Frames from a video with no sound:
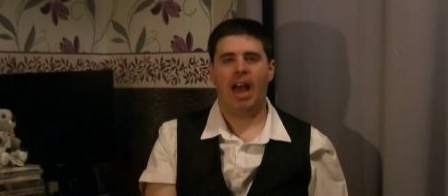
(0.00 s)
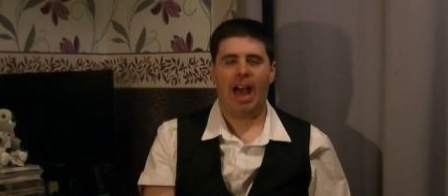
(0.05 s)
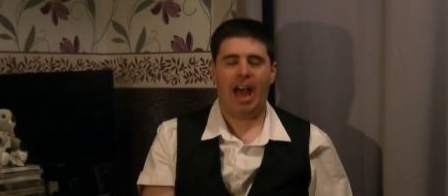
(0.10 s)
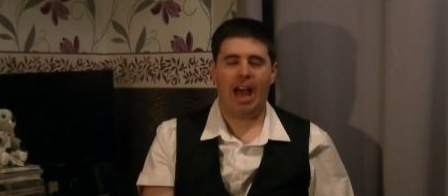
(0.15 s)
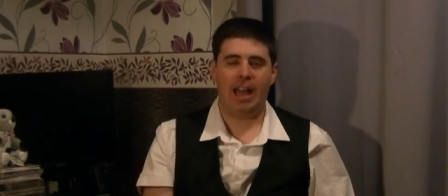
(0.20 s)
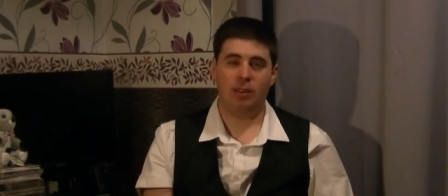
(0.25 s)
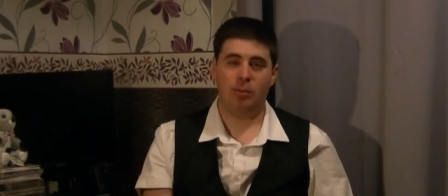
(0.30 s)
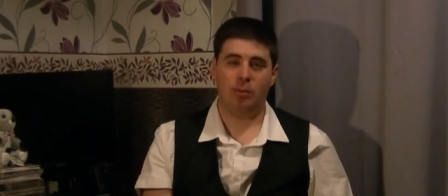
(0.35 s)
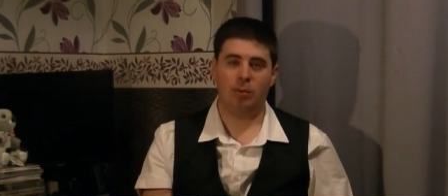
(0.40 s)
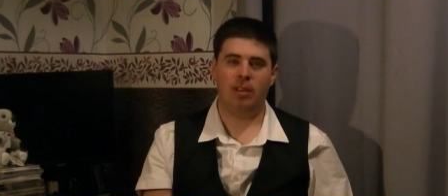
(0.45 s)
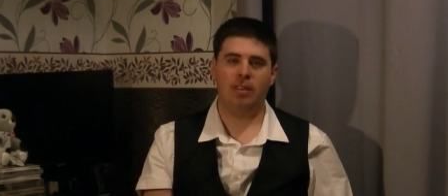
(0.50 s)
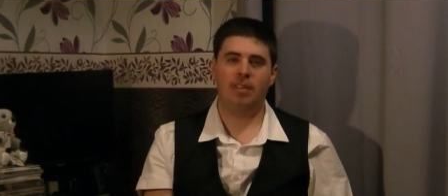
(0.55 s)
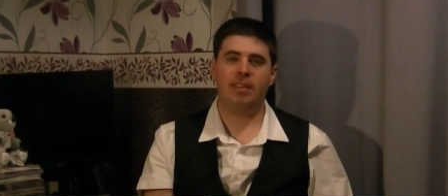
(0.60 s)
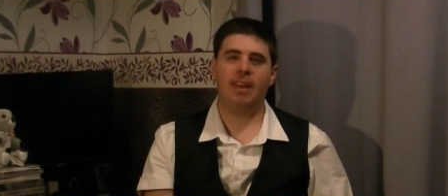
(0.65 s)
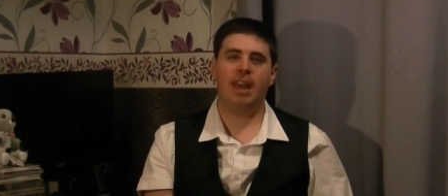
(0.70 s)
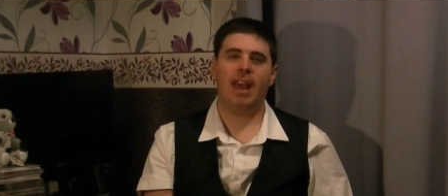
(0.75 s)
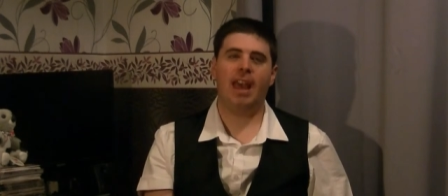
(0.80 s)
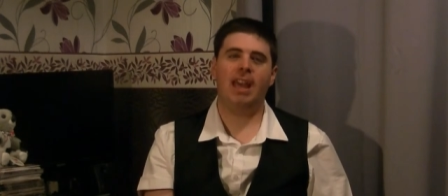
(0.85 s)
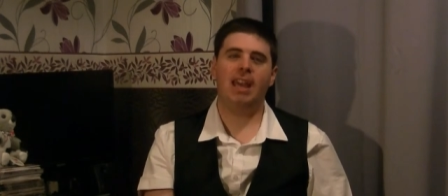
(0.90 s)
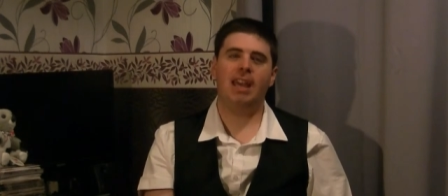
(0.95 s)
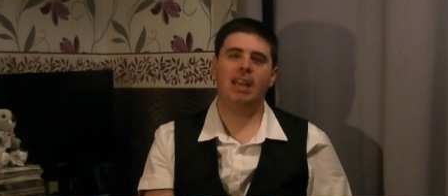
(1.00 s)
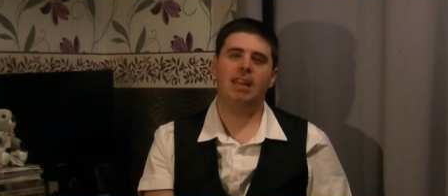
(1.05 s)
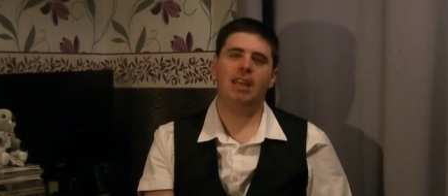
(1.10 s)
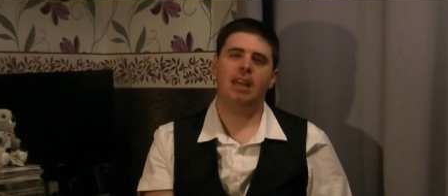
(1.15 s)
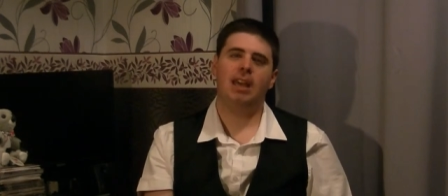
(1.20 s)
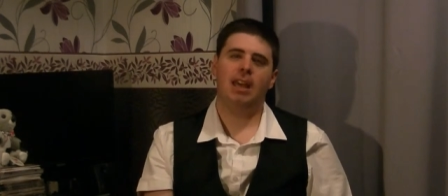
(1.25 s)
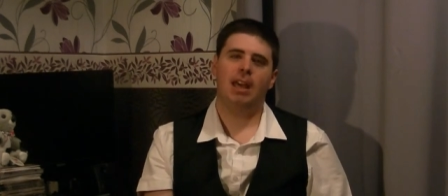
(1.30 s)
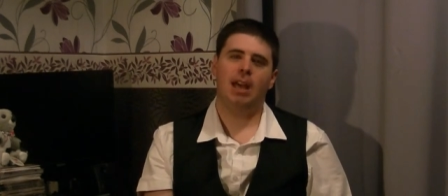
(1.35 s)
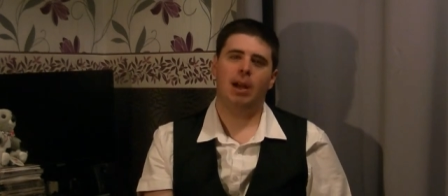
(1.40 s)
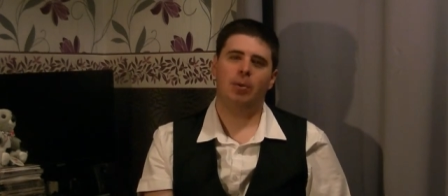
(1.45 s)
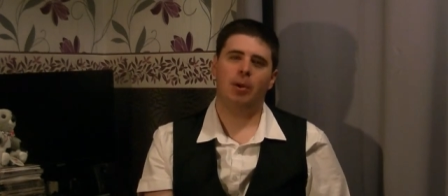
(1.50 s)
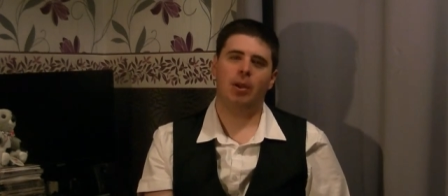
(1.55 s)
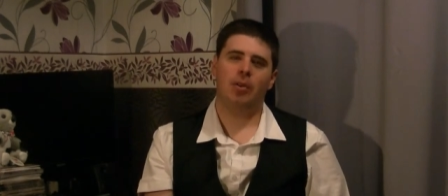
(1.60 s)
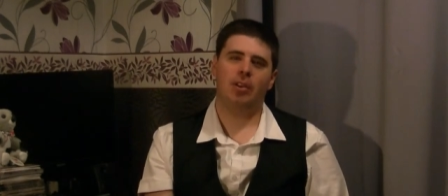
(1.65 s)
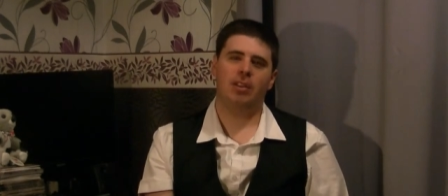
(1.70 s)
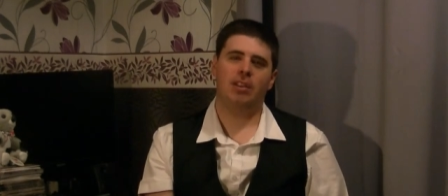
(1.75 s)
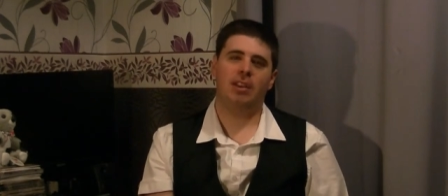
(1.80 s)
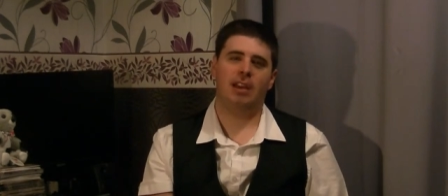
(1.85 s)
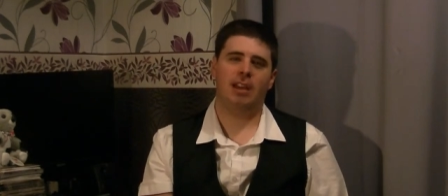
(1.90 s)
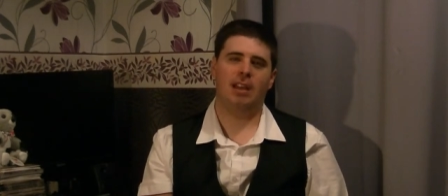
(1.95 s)
And once again, we
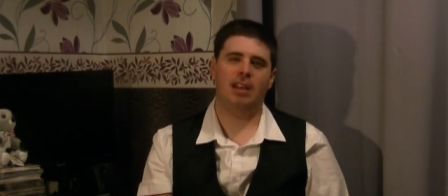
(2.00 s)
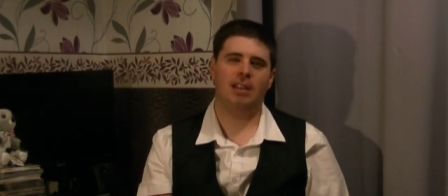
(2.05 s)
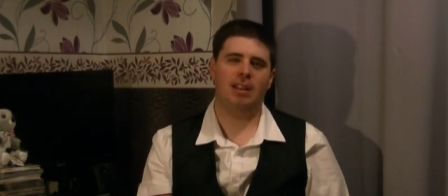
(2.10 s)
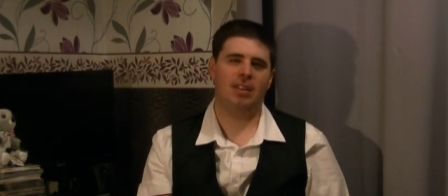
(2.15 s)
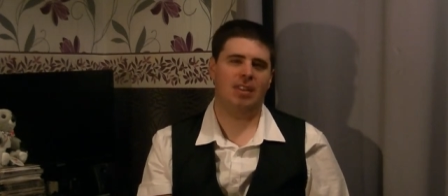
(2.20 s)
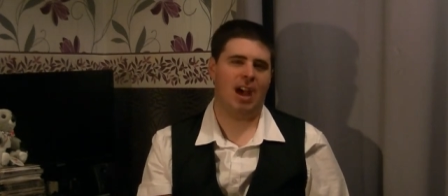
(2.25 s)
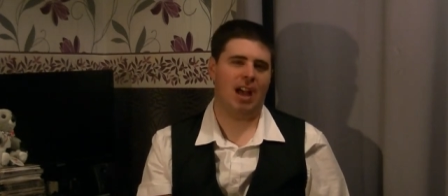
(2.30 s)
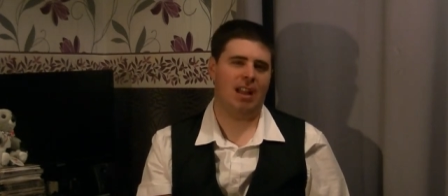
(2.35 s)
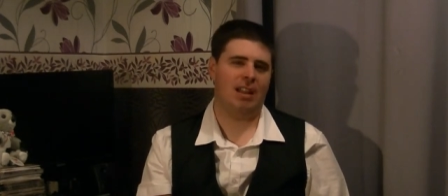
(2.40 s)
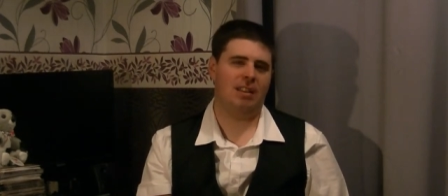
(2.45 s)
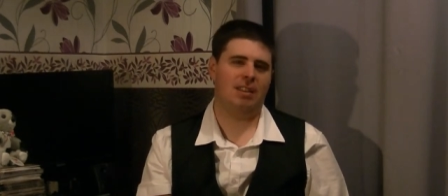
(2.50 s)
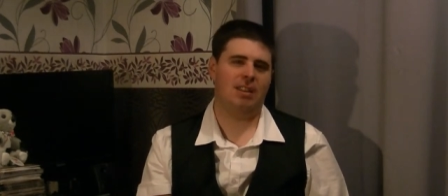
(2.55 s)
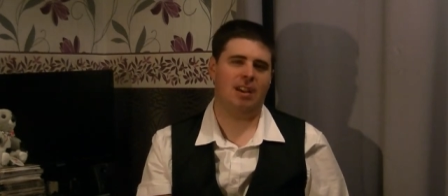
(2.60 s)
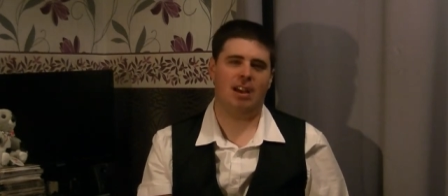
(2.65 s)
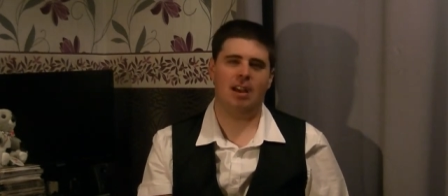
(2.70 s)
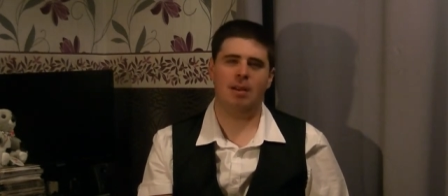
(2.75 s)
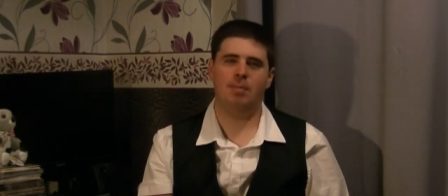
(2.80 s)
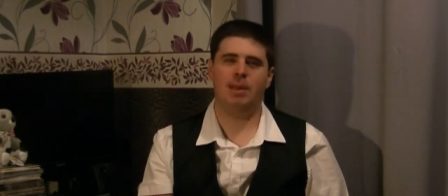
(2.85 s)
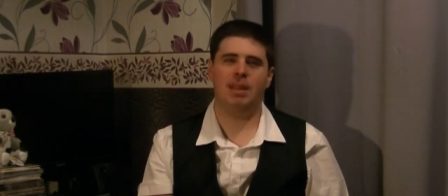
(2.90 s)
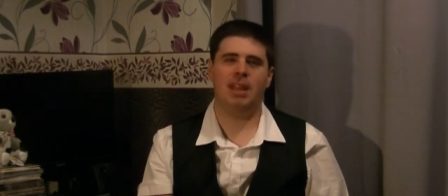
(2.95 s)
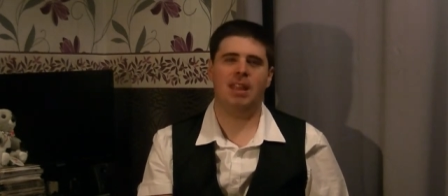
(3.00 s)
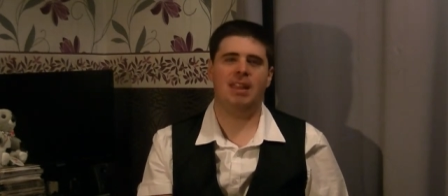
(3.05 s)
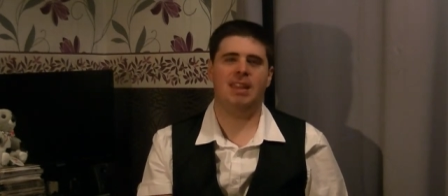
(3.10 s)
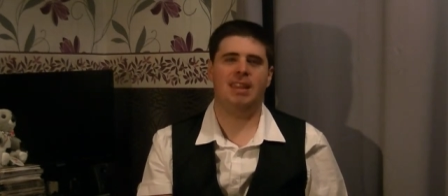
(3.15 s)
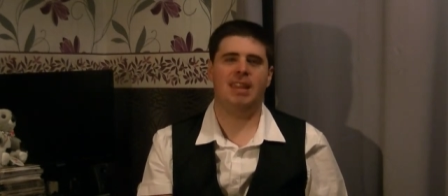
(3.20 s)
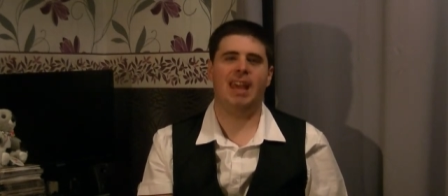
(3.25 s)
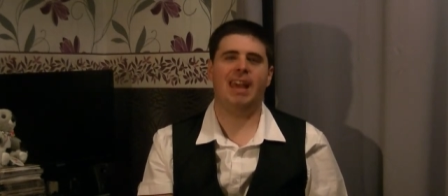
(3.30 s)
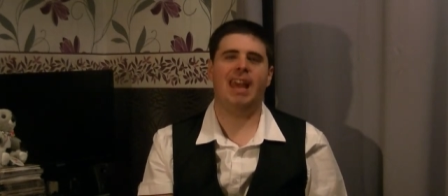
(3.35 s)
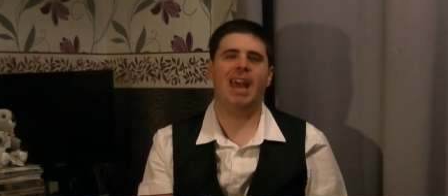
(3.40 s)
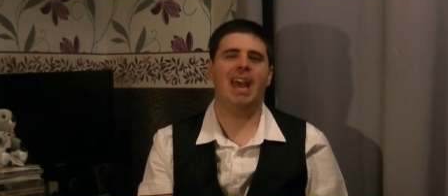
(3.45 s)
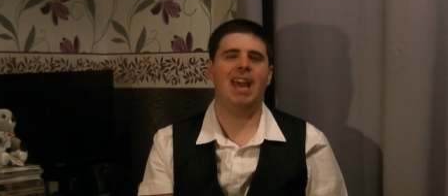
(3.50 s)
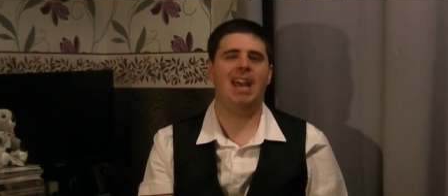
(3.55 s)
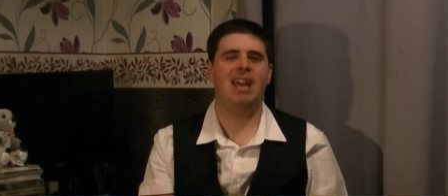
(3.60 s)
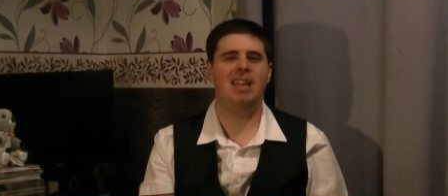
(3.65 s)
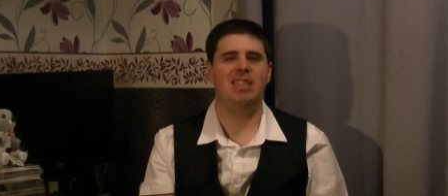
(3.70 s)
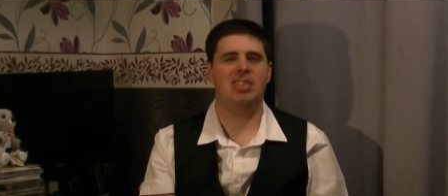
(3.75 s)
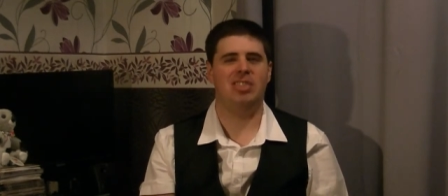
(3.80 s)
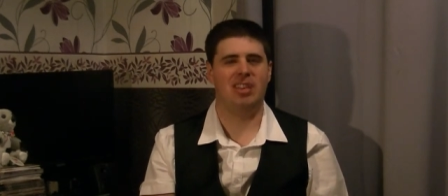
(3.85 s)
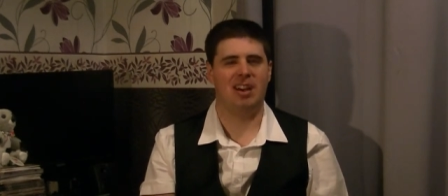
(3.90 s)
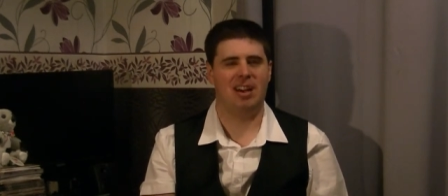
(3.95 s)
return to that turbulent
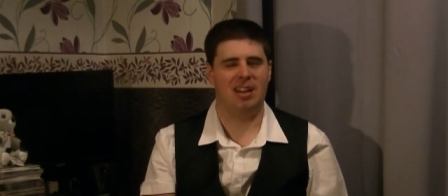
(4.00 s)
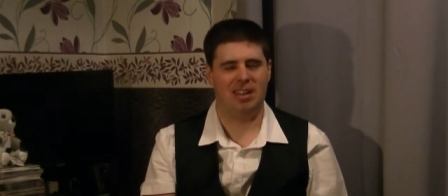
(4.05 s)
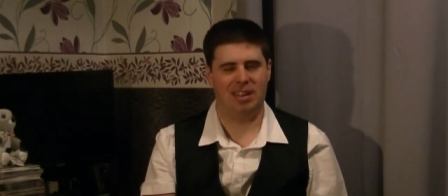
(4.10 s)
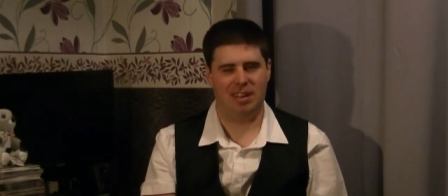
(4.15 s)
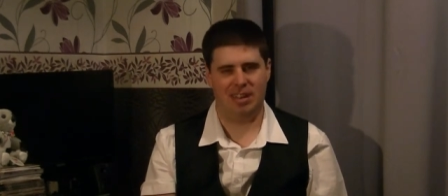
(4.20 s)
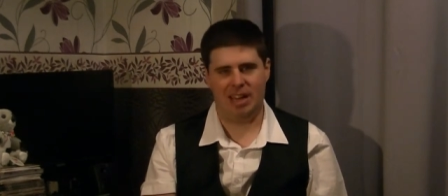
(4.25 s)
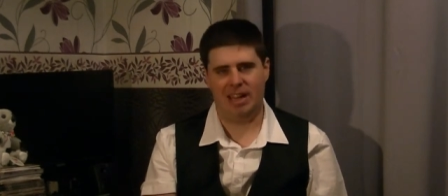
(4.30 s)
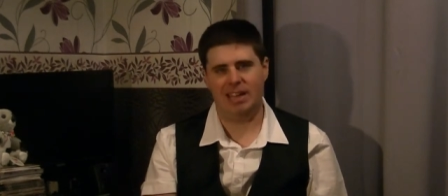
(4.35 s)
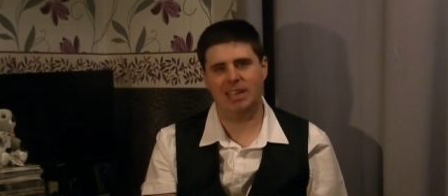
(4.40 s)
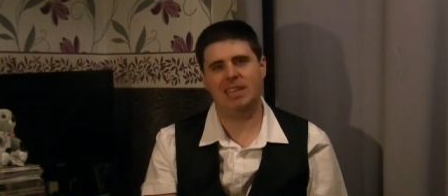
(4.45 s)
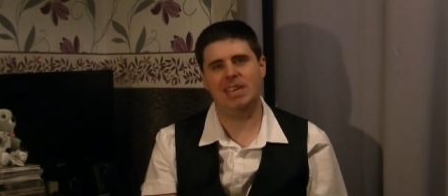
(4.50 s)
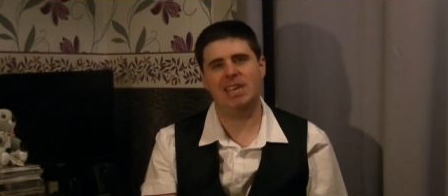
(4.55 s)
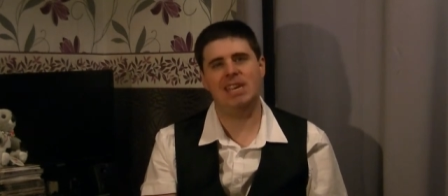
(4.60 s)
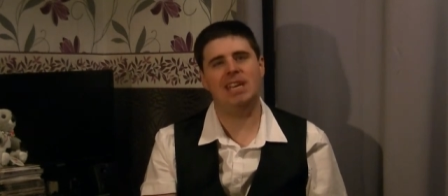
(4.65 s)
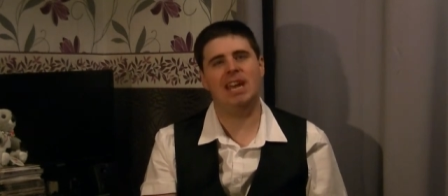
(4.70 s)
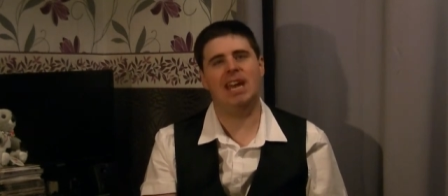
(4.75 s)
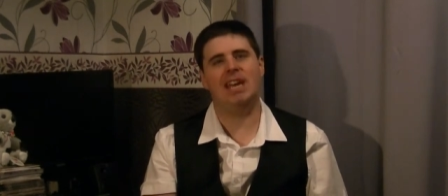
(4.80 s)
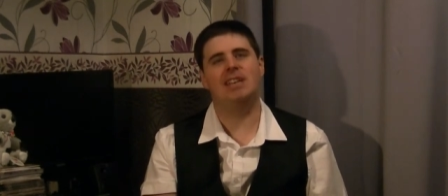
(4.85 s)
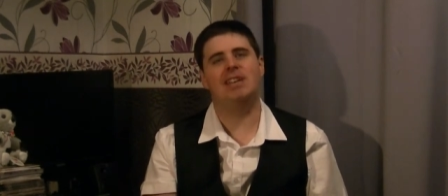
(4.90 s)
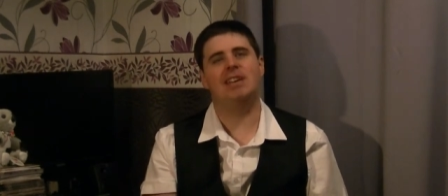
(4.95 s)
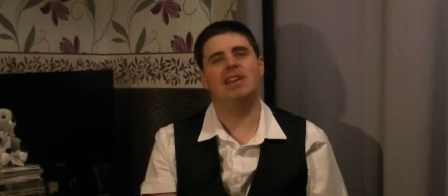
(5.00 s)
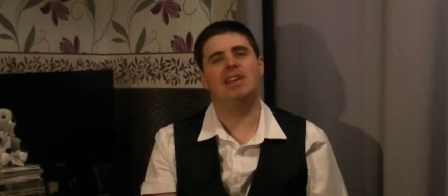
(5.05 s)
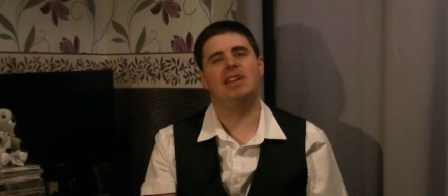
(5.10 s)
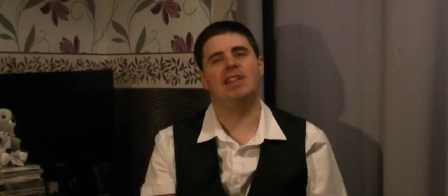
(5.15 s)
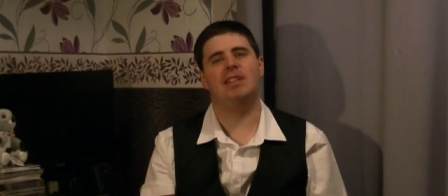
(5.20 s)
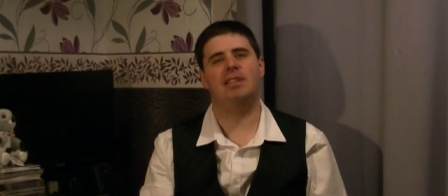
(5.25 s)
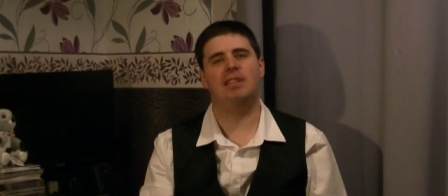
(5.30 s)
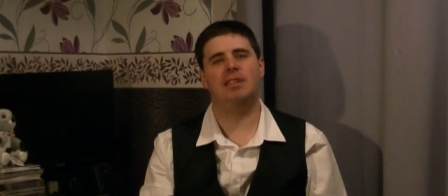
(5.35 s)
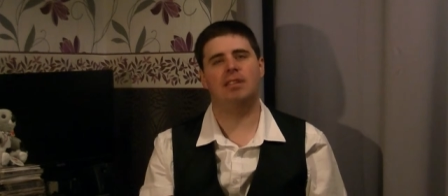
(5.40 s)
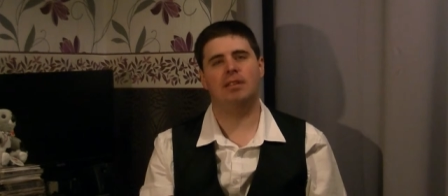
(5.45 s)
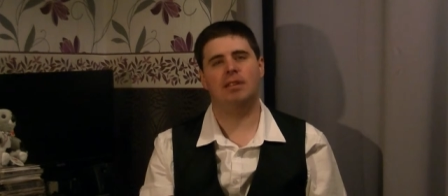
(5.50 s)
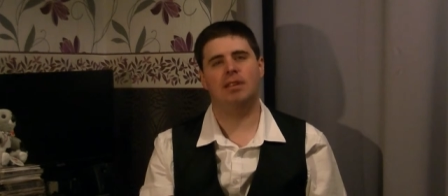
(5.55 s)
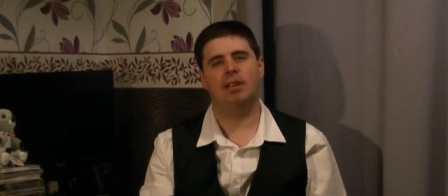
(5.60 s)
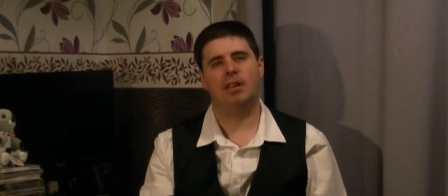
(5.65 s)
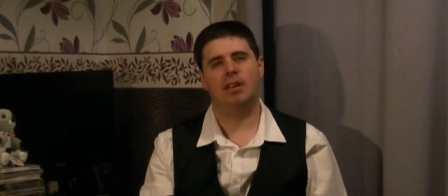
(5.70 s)
decade, the 1980s.